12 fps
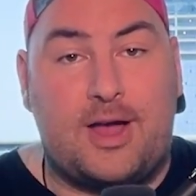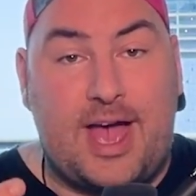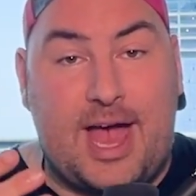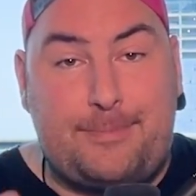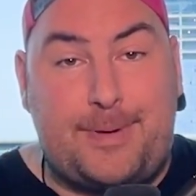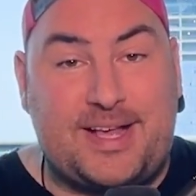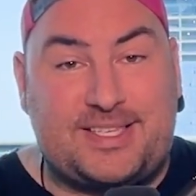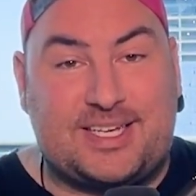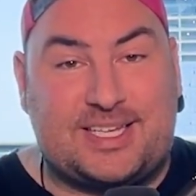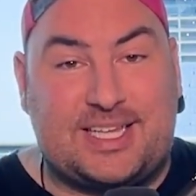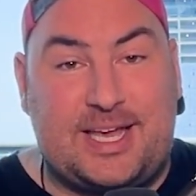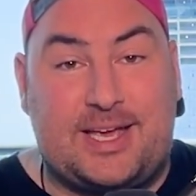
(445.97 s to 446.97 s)
And
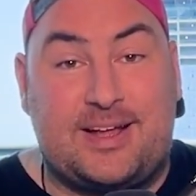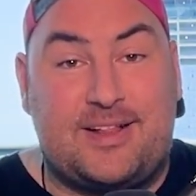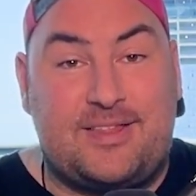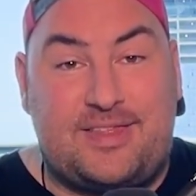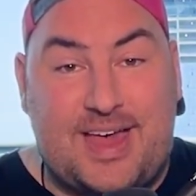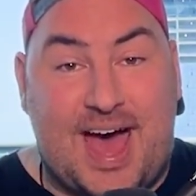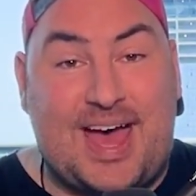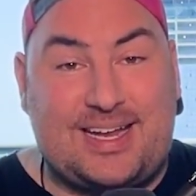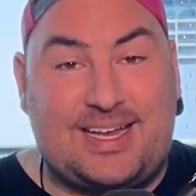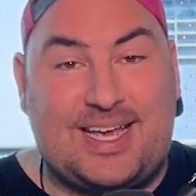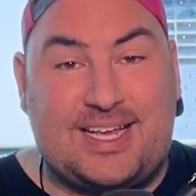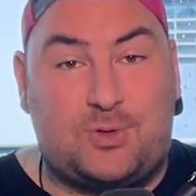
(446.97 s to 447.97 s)
basically,
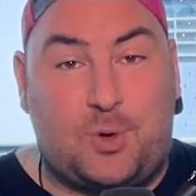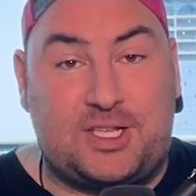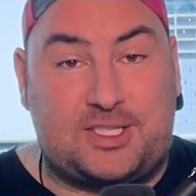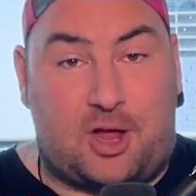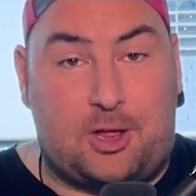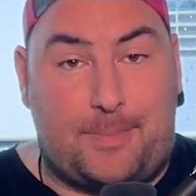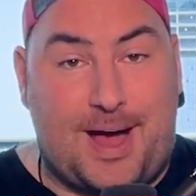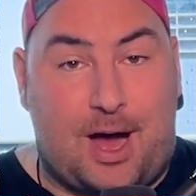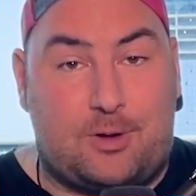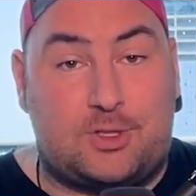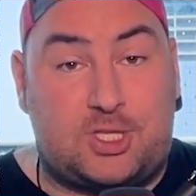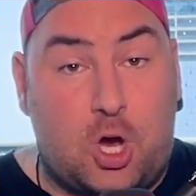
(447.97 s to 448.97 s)
that is what it's all
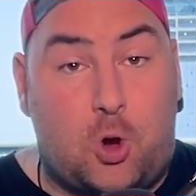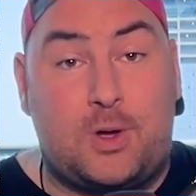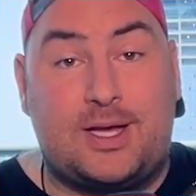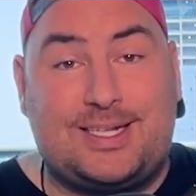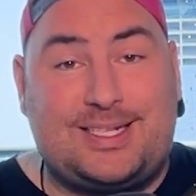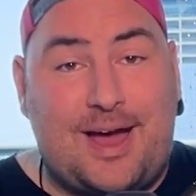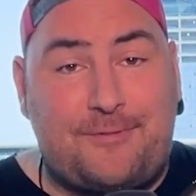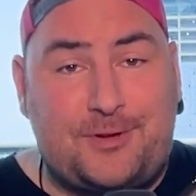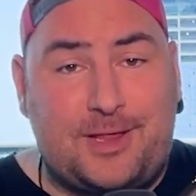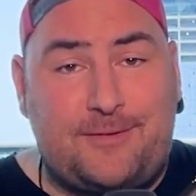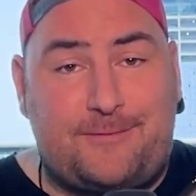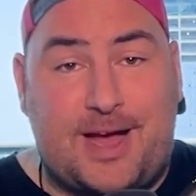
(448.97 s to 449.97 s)
about. So
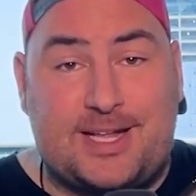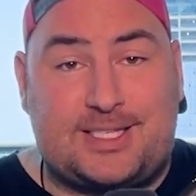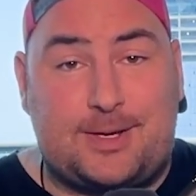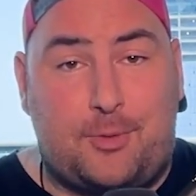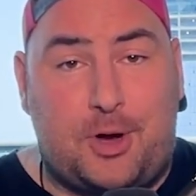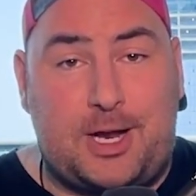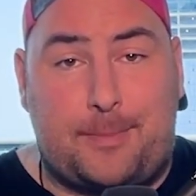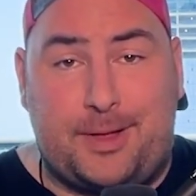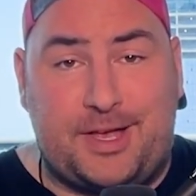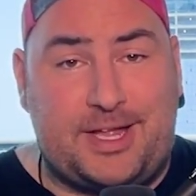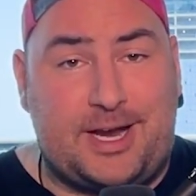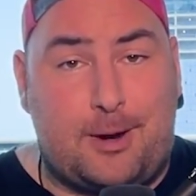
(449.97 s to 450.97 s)
definitely find someone, a
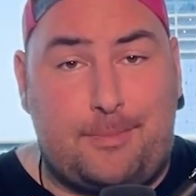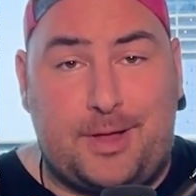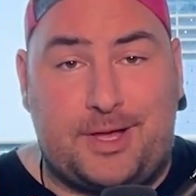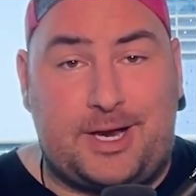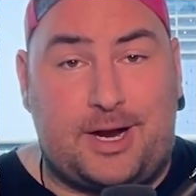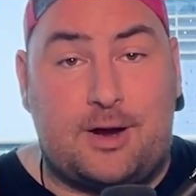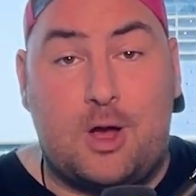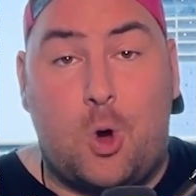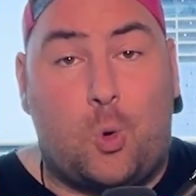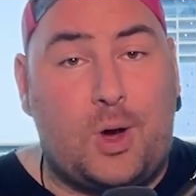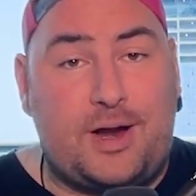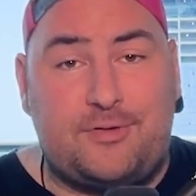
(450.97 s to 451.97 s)
millionaire, billionaire,
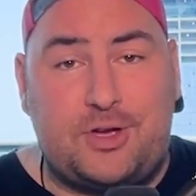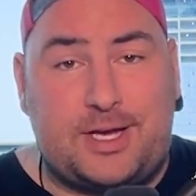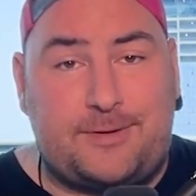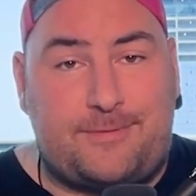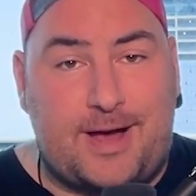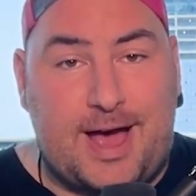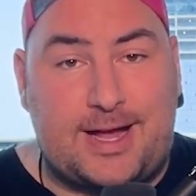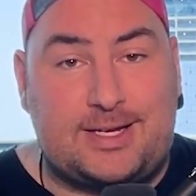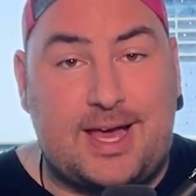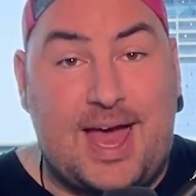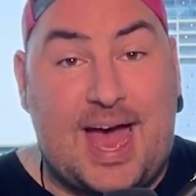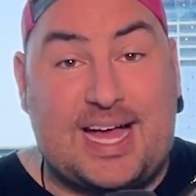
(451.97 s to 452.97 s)
whatever you can find
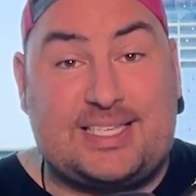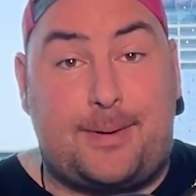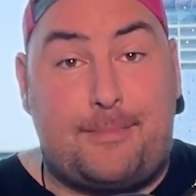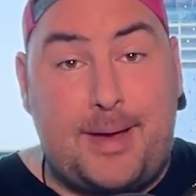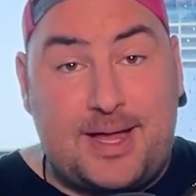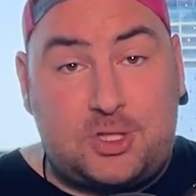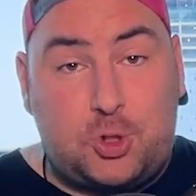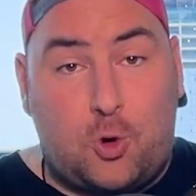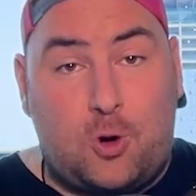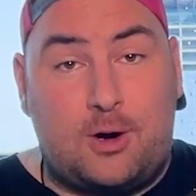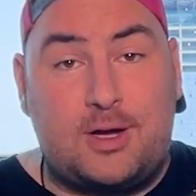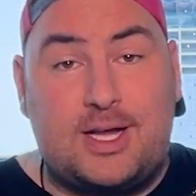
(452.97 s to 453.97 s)
as a
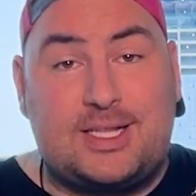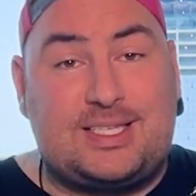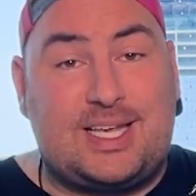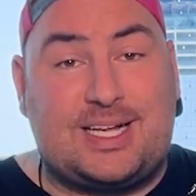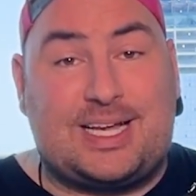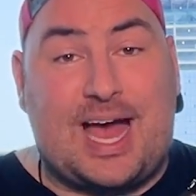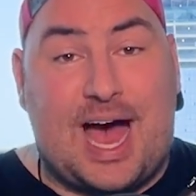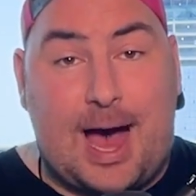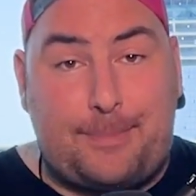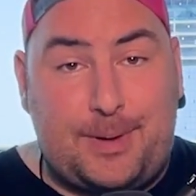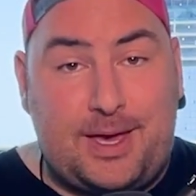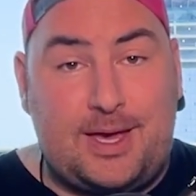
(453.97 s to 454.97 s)
mentor to
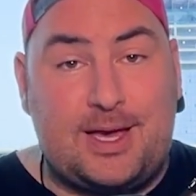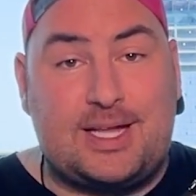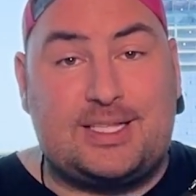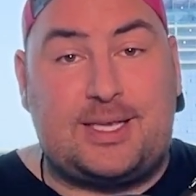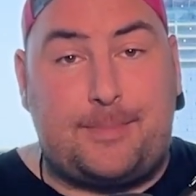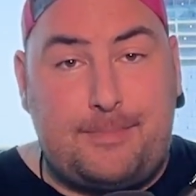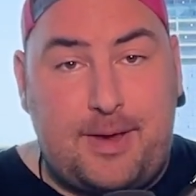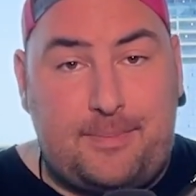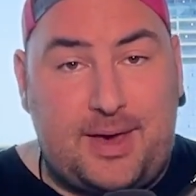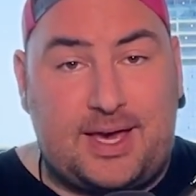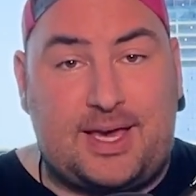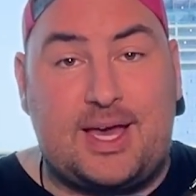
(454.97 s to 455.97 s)
copy, to
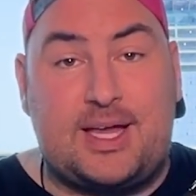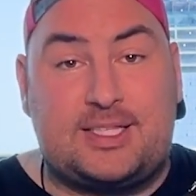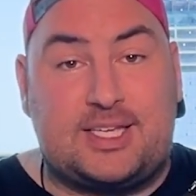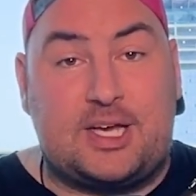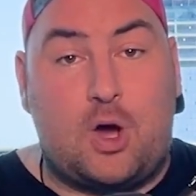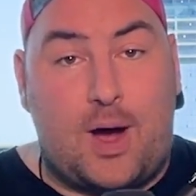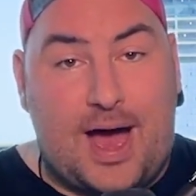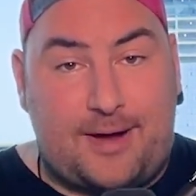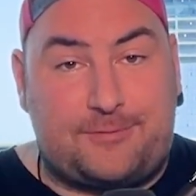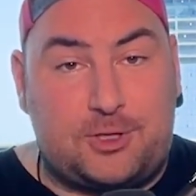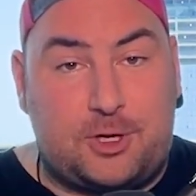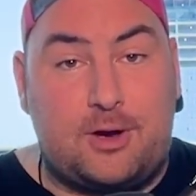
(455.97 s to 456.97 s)
mimic, to go
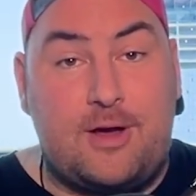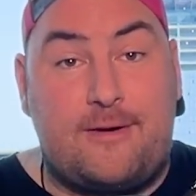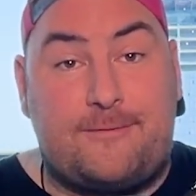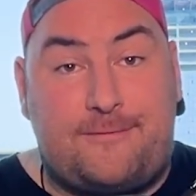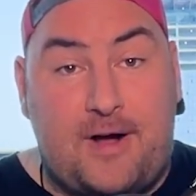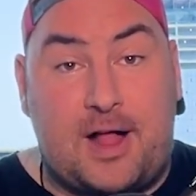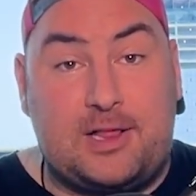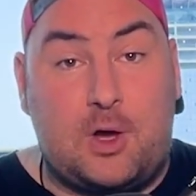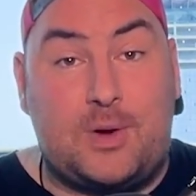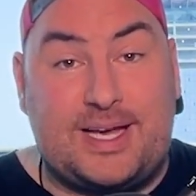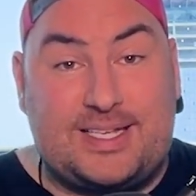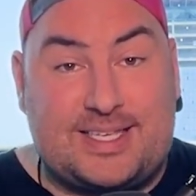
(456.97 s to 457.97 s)
after, follow
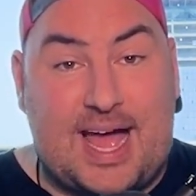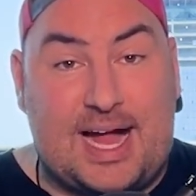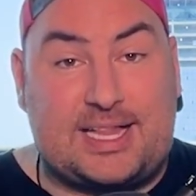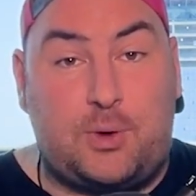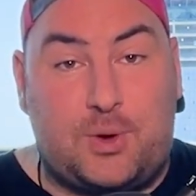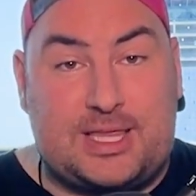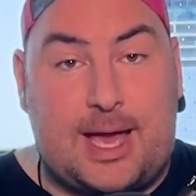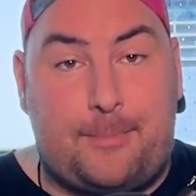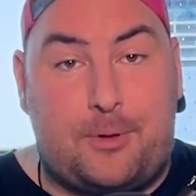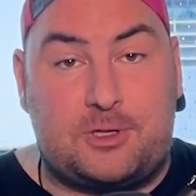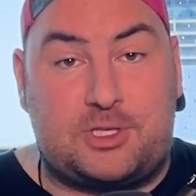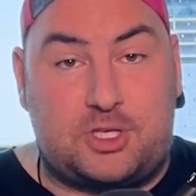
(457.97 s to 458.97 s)
exactly what that
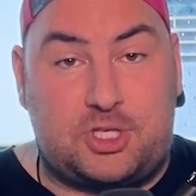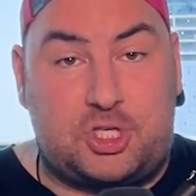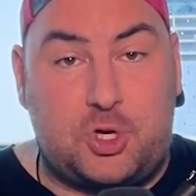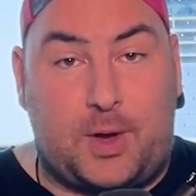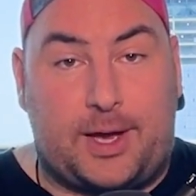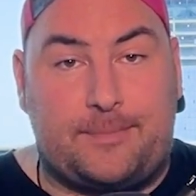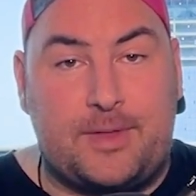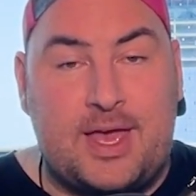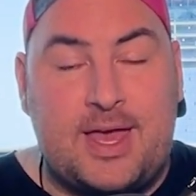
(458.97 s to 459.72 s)
person's doing.